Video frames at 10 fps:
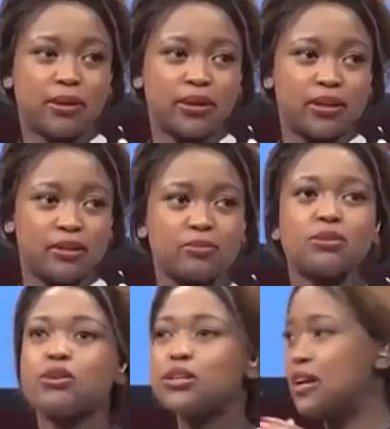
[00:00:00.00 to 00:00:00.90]
married,
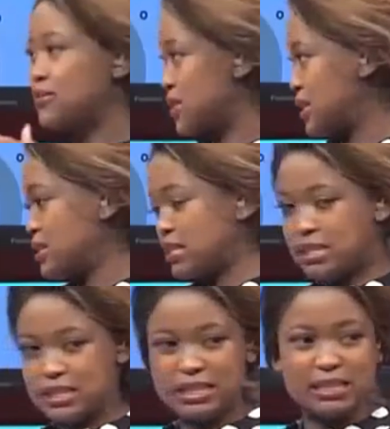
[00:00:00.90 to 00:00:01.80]
but only have sex at
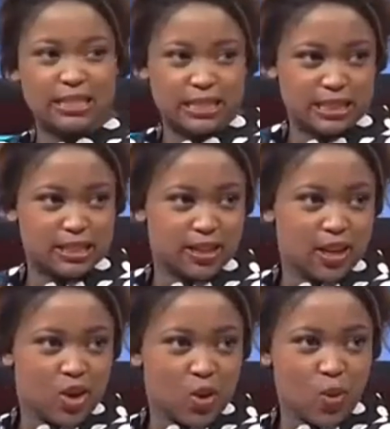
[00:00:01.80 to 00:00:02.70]
16.
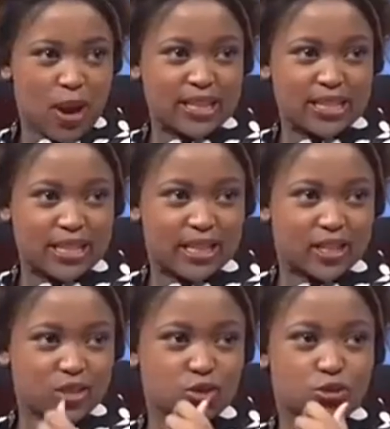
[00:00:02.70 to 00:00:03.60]
Why is it an
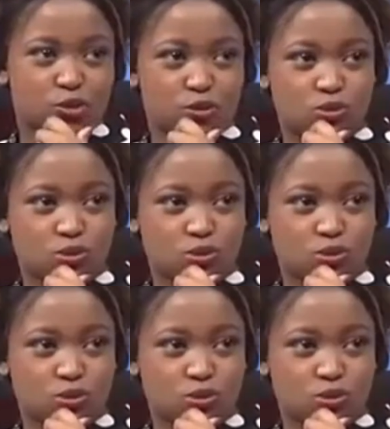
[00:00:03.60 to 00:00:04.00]
issue?